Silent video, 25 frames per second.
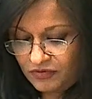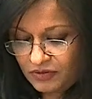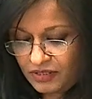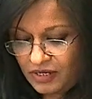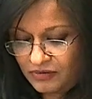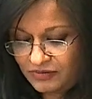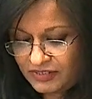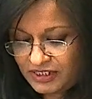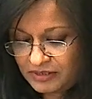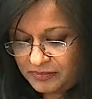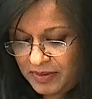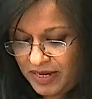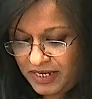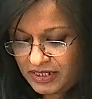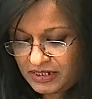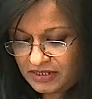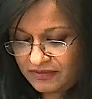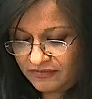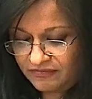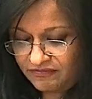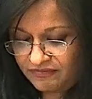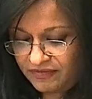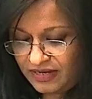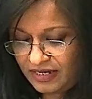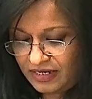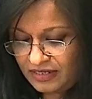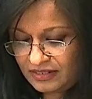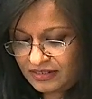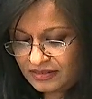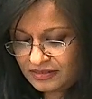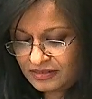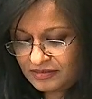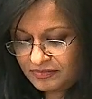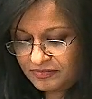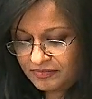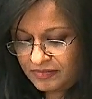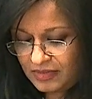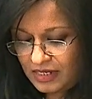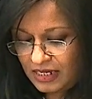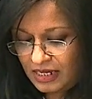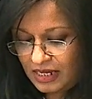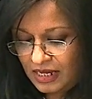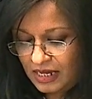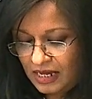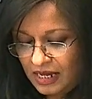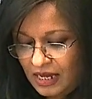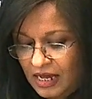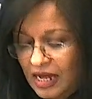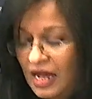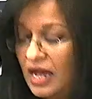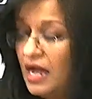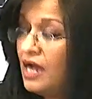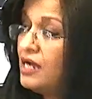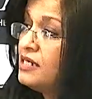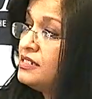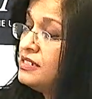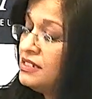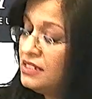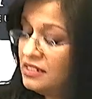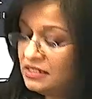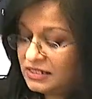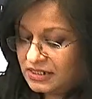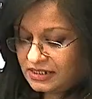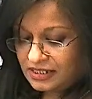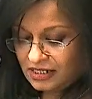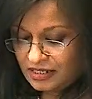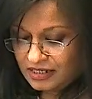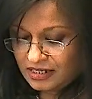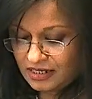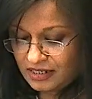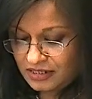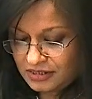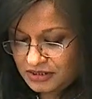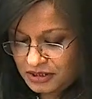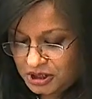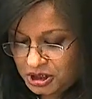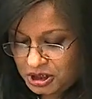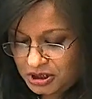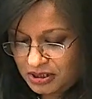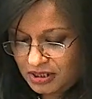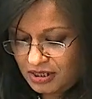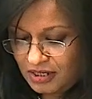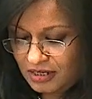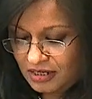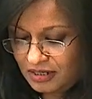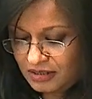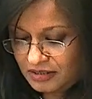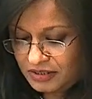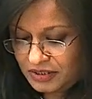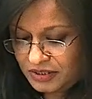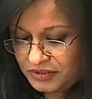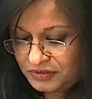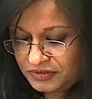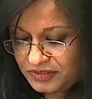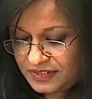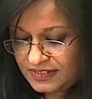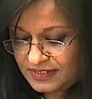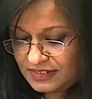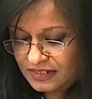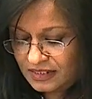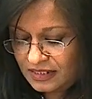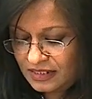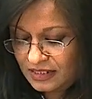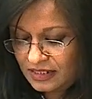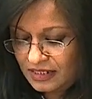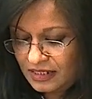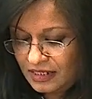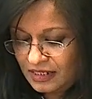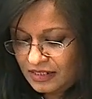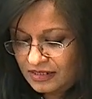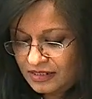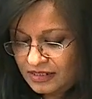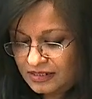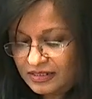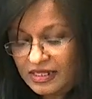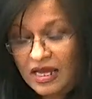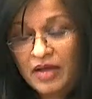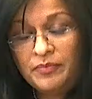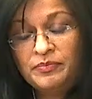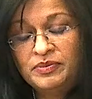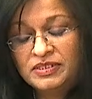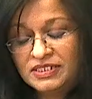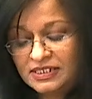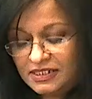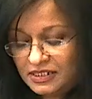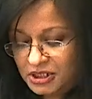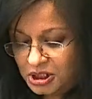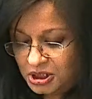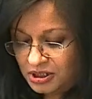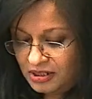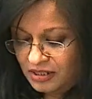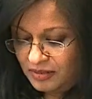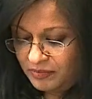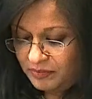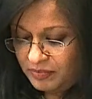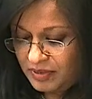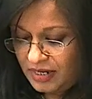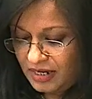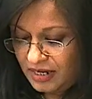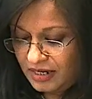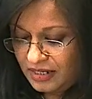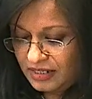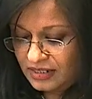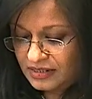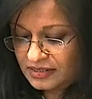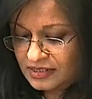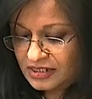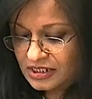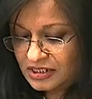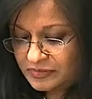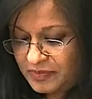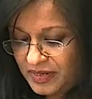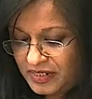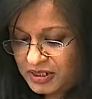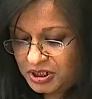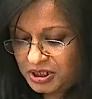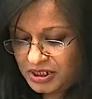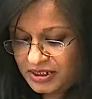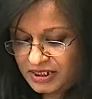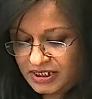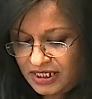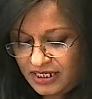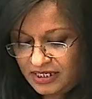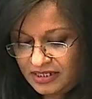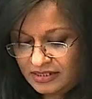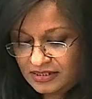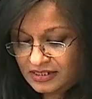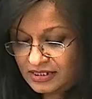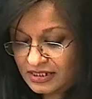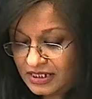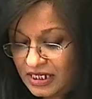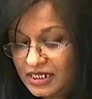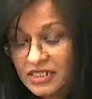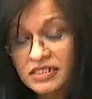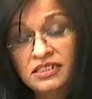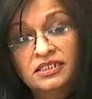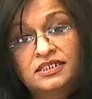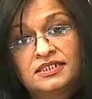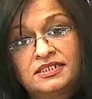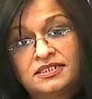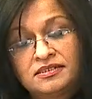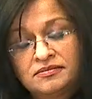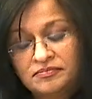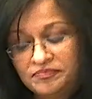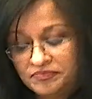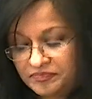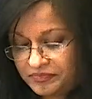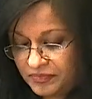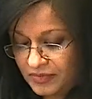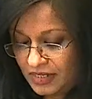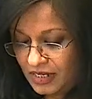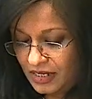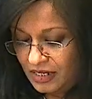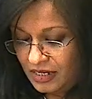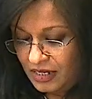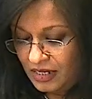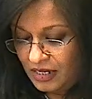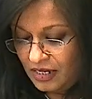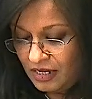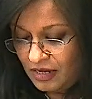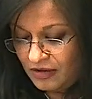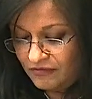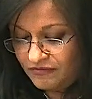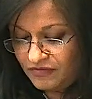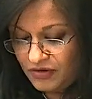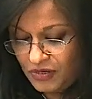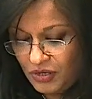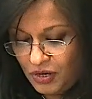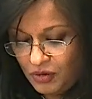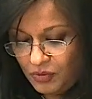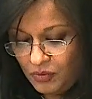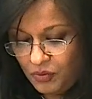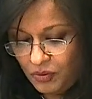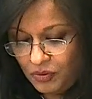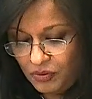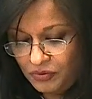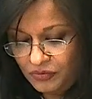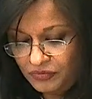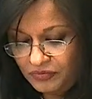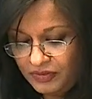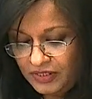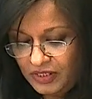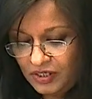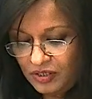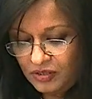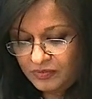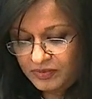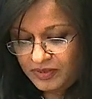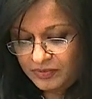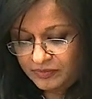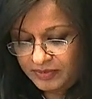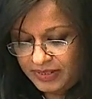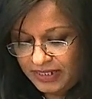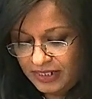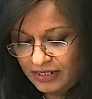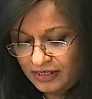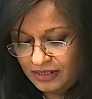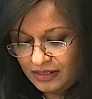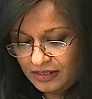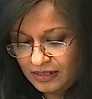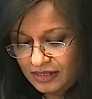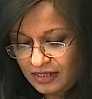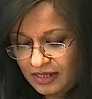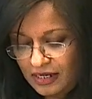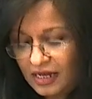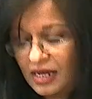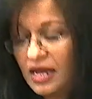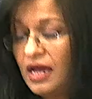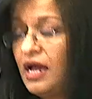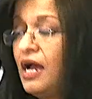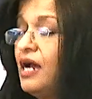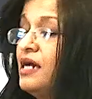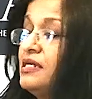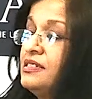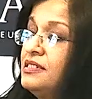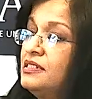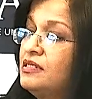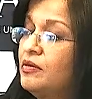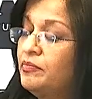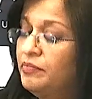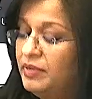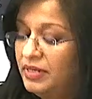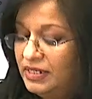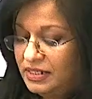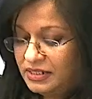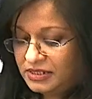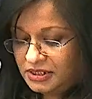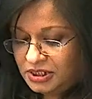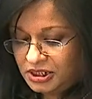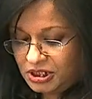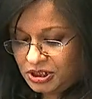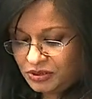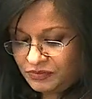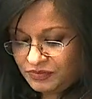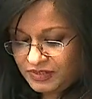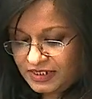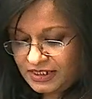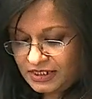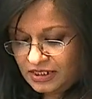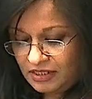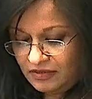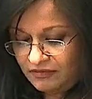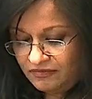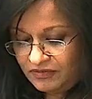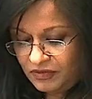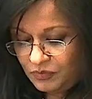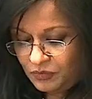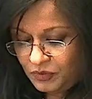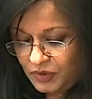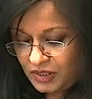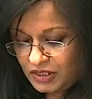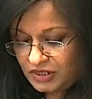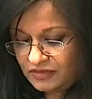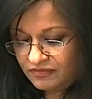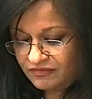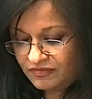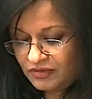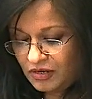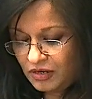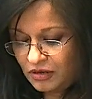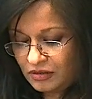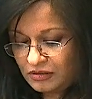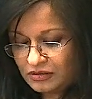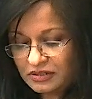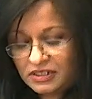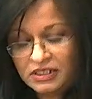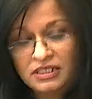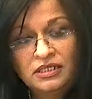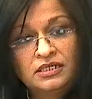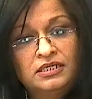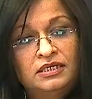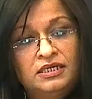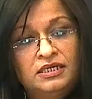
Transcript: for their respective faith, Axel Takach argues that their position implies a special status, for no ordinary human being has the ability to receive the word of God